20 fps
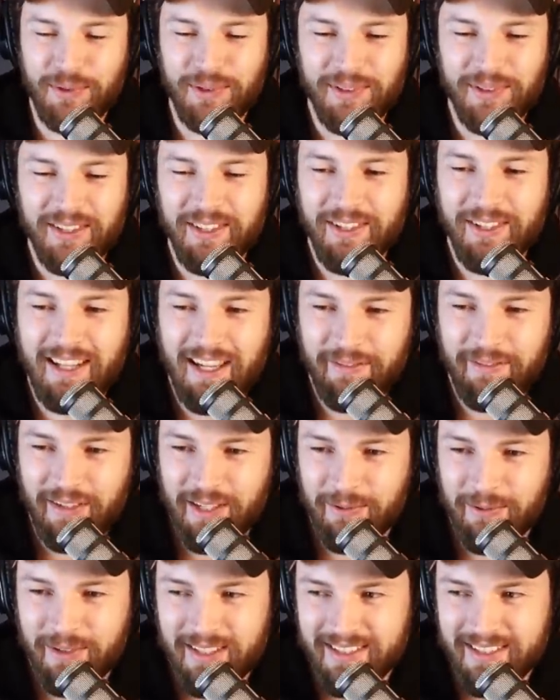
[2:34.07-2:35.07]
True. You don't have
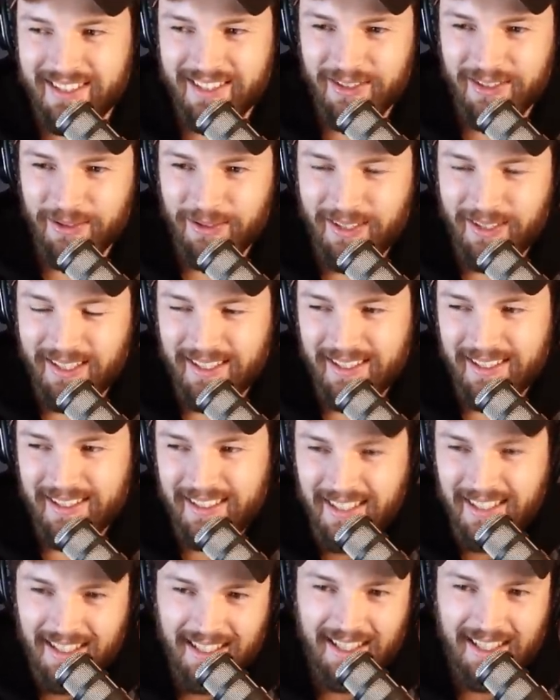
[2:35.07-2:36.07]
anyone to
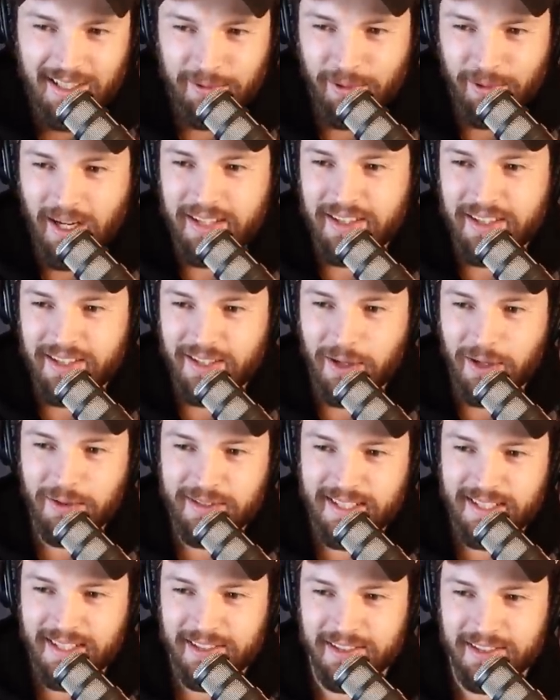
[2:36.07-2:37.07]
uh, ride the
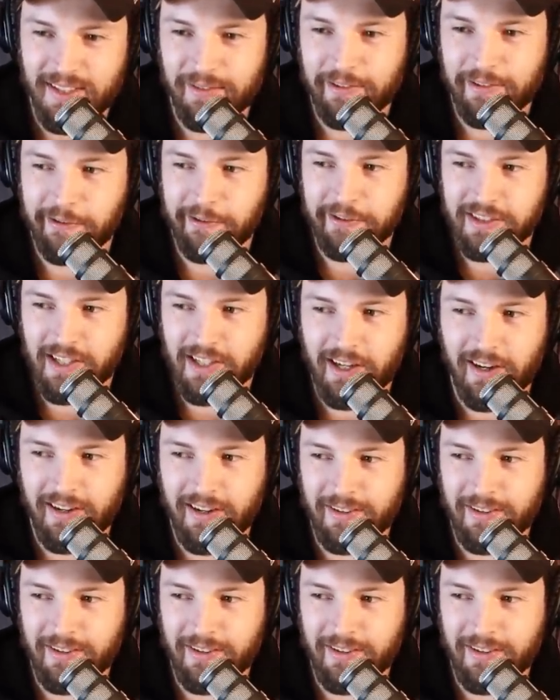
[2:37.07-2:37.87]
coattails of if it's